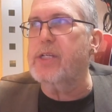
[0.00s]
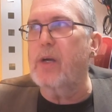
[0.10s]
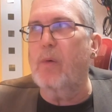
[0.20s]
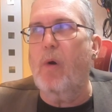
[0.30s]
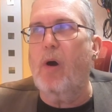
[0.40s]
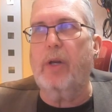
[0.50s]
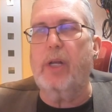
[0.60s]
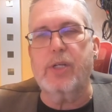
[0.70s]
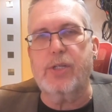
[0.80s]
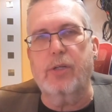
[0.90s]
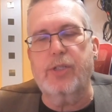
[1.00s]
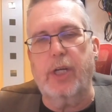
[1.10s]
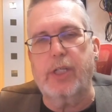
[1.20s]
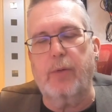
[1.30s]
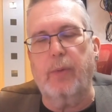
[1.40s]
no warning
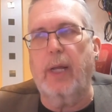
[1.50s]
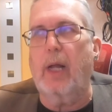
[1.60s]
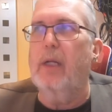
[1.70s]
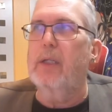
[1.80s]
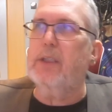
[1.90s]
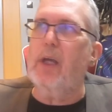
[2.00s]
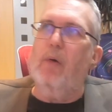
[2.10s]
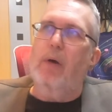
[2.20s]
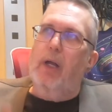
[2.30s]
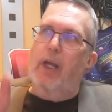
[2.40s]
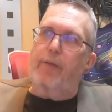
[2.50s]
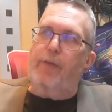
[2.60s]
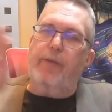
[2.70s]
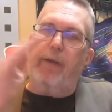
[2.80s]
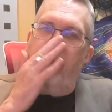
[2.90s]
associated with that. So
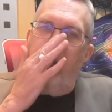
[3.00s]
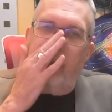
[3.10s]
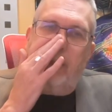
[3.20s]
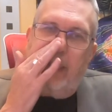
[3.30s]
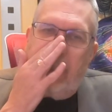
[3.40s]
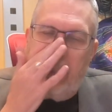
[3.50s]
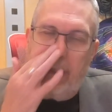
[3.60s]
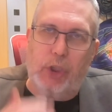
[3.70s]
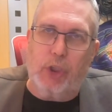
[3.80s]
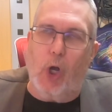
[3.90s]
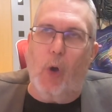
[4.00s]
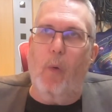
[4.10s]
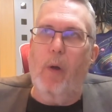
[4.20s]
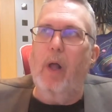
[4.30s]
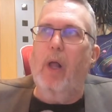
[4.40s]
if you've never looked at his
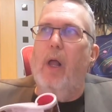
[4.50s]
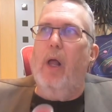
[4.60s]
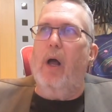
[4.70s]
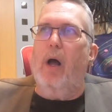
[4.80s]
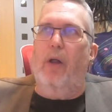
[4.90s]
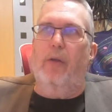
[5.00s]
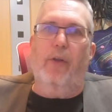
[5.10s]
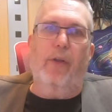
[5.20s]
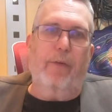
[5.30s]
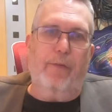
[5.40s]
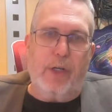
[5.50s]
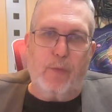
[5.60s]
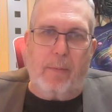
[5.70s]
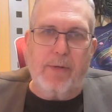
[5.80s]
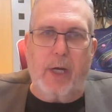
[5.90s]
show on the
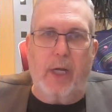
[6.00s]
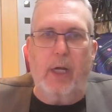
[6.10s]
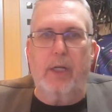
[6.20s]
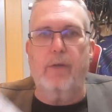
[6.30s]
Fringe website and